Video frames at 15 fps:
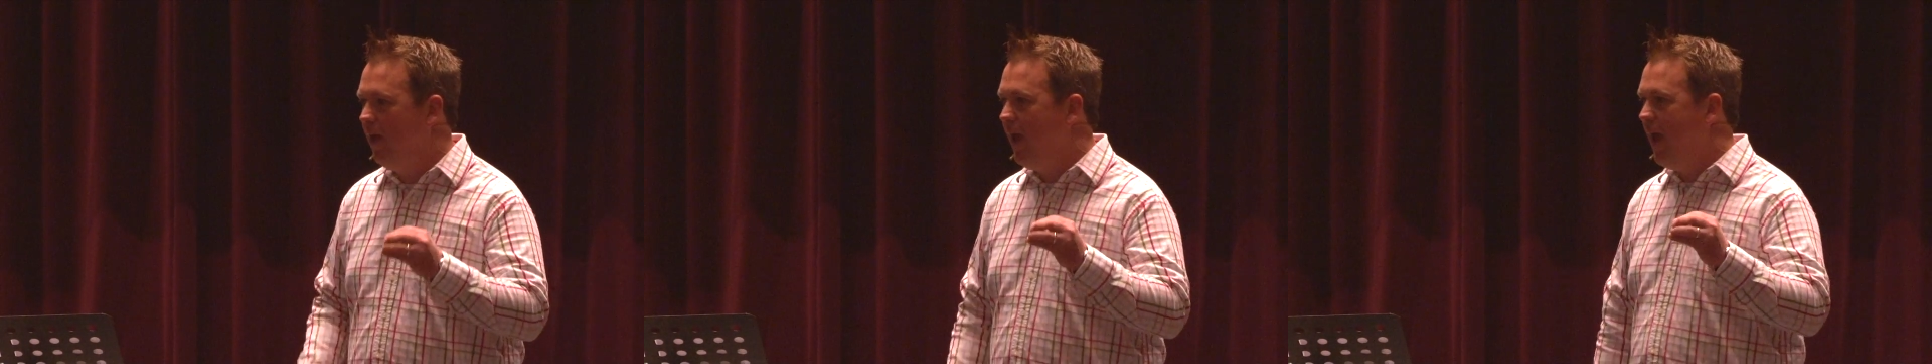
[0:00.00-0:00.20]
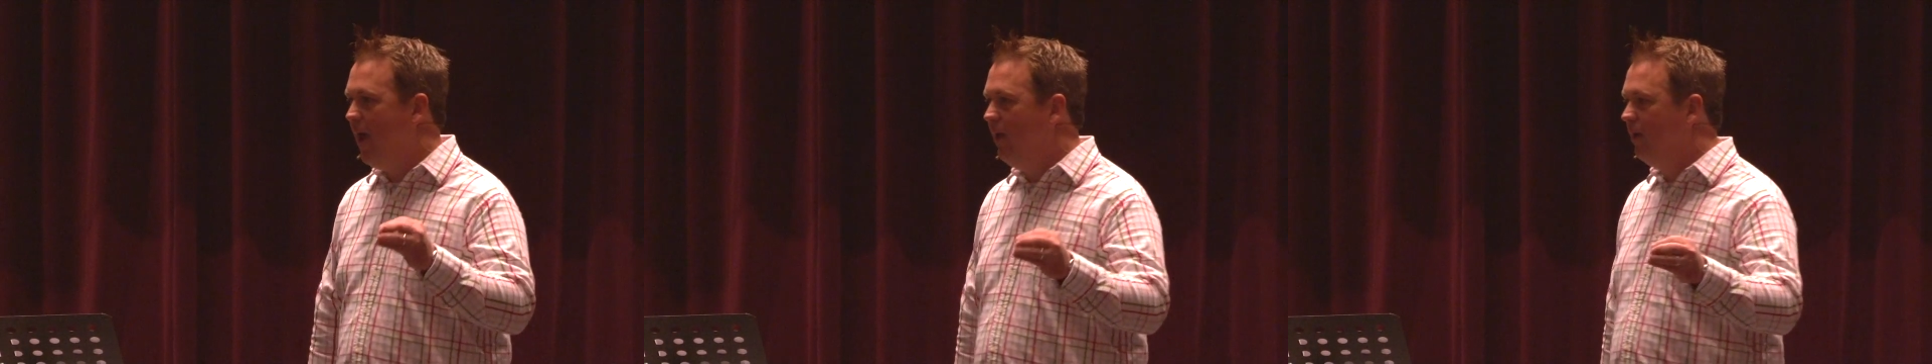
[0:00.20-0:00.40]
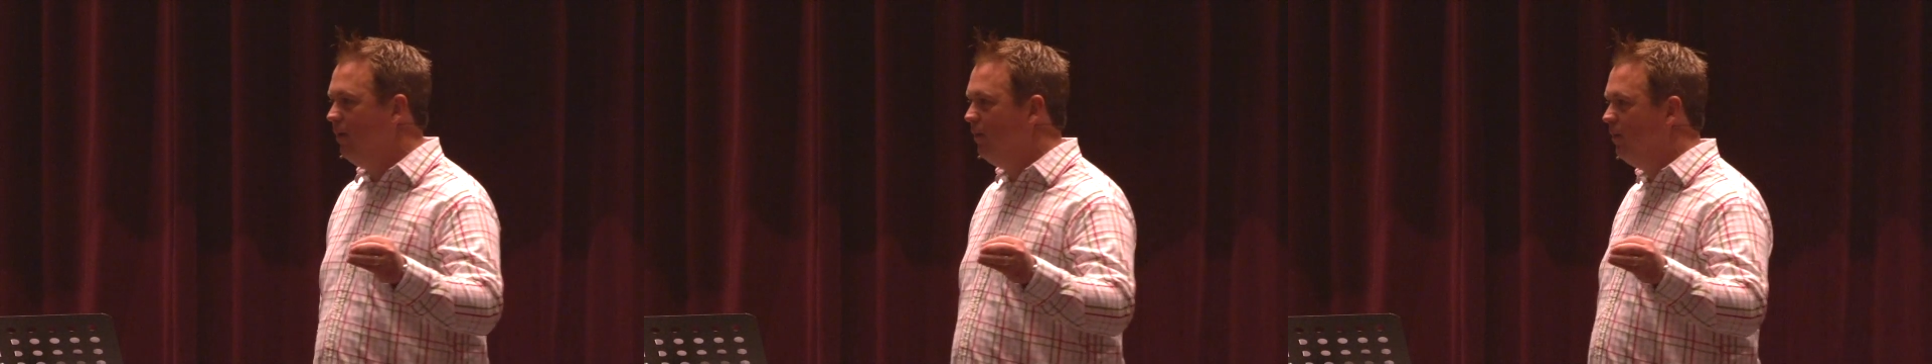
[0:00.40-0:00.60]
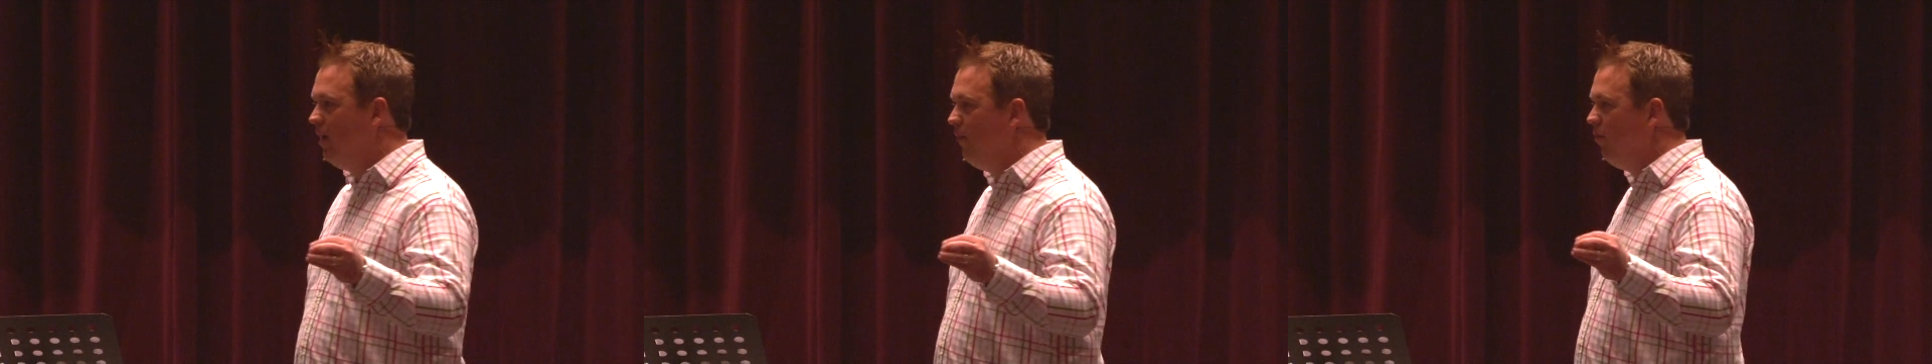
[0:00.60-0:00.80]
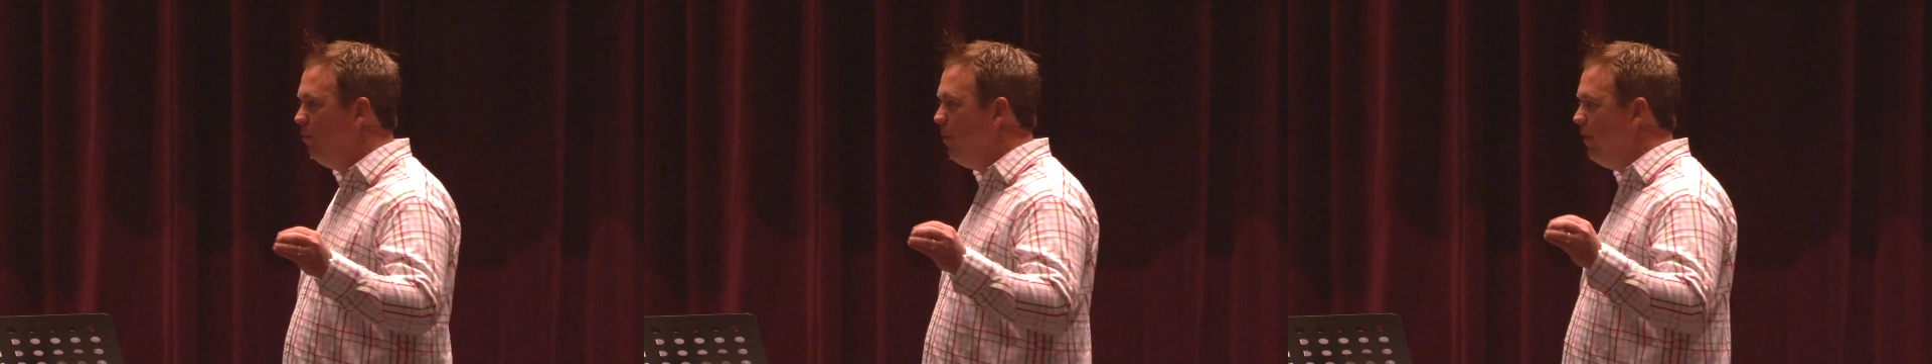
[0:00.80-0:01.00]
hat and
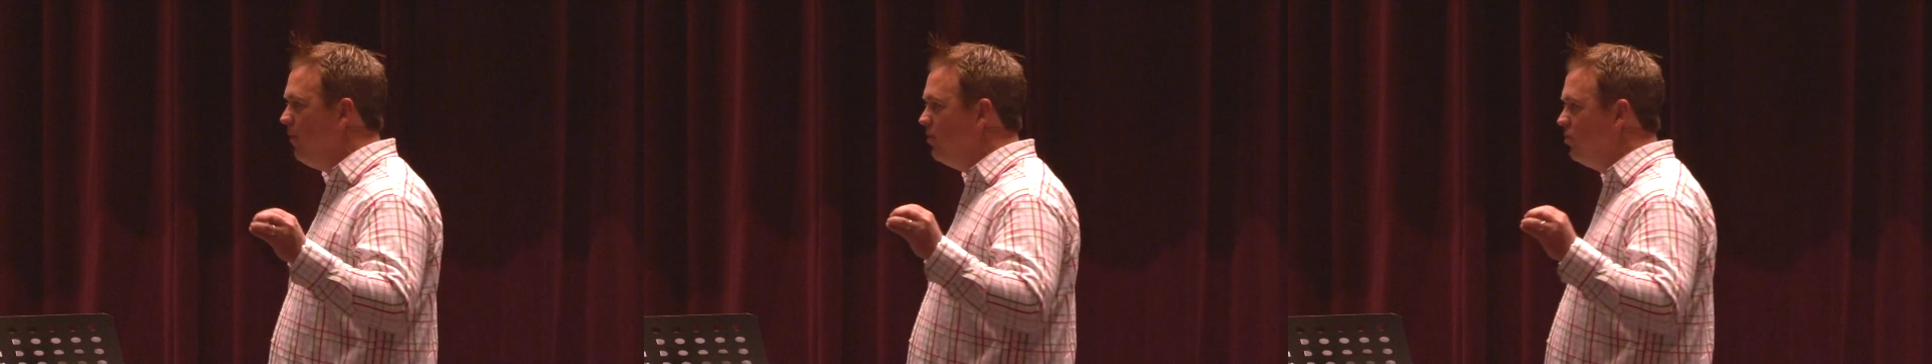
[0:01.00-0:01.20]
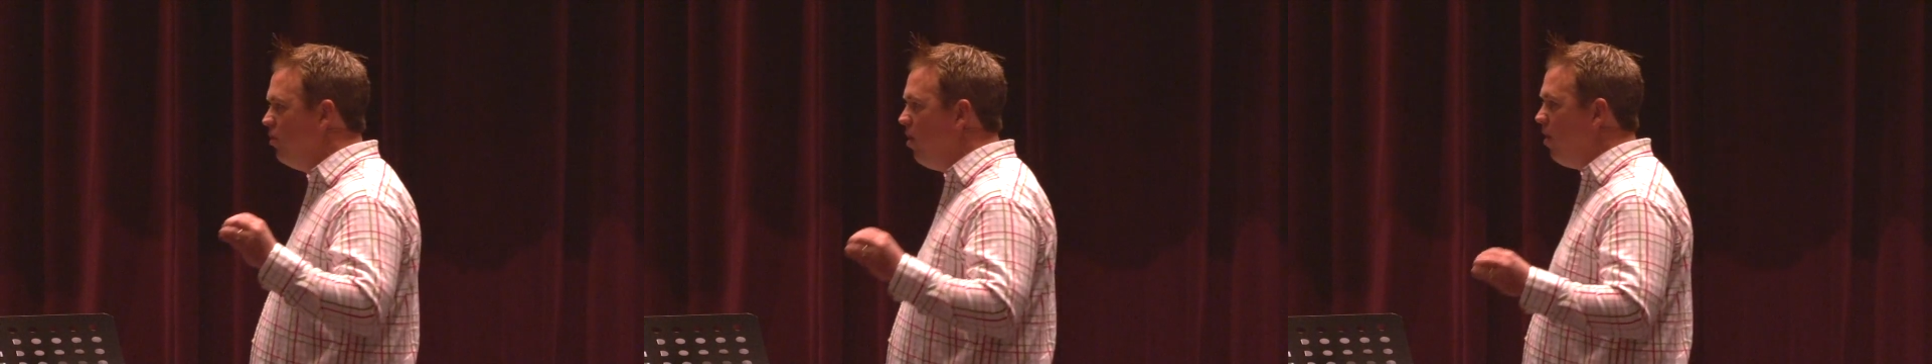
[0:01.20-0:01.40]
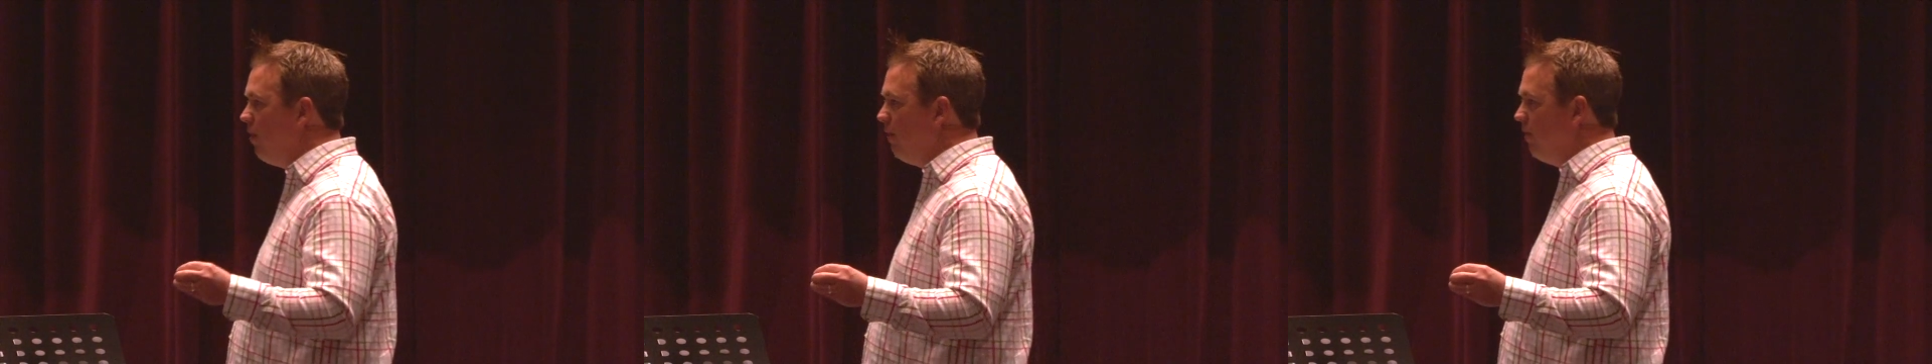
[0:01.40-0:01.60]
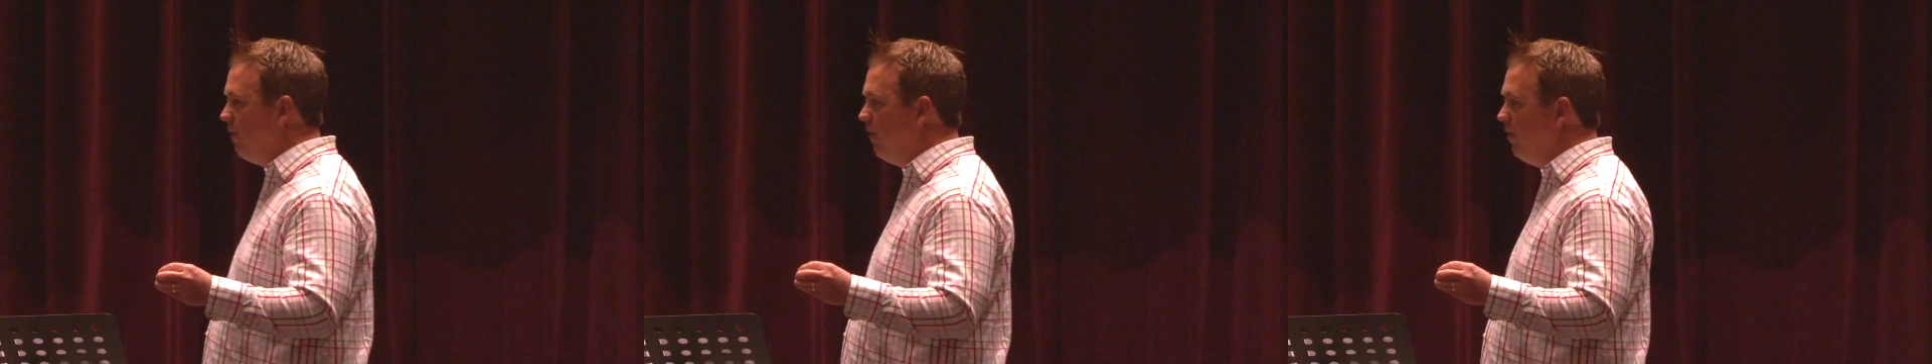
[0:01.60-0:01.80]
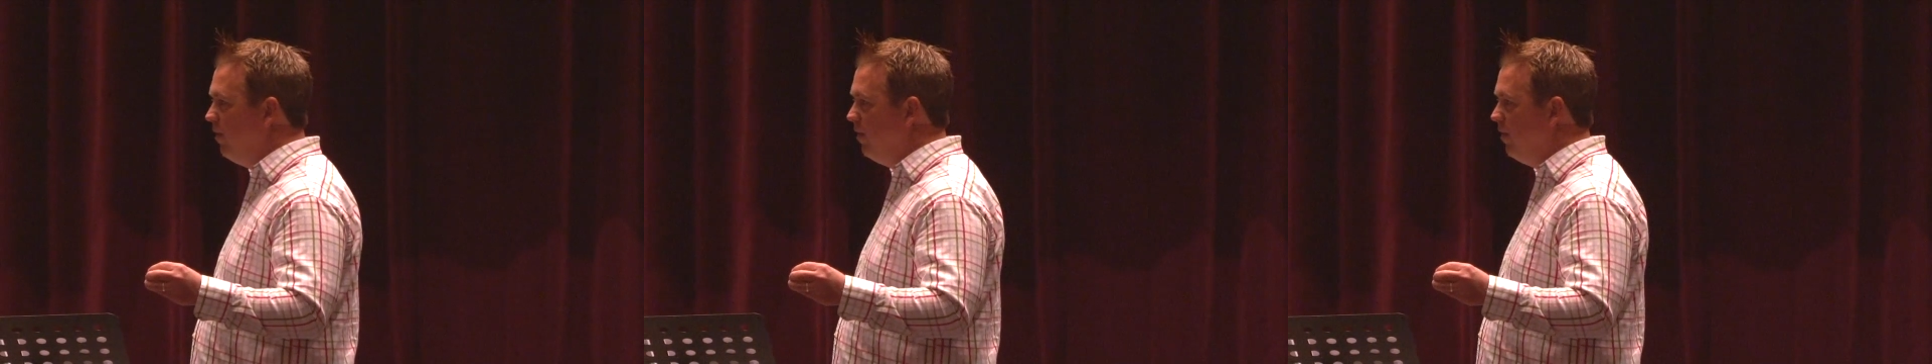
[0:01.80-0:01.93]
covered by the scarf.